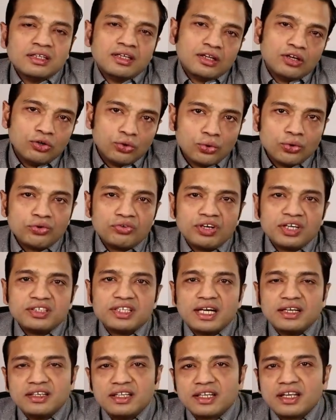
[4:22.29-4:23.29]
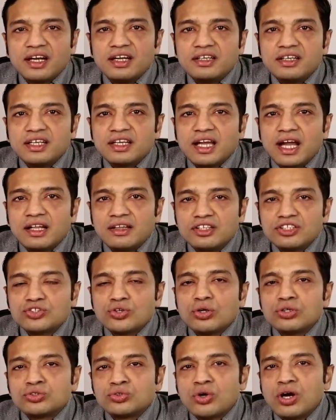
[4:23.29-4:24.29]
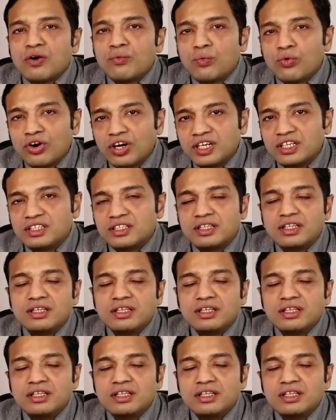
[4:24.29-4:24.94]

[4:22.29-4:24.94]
loan rate that they can take, and this also avoid,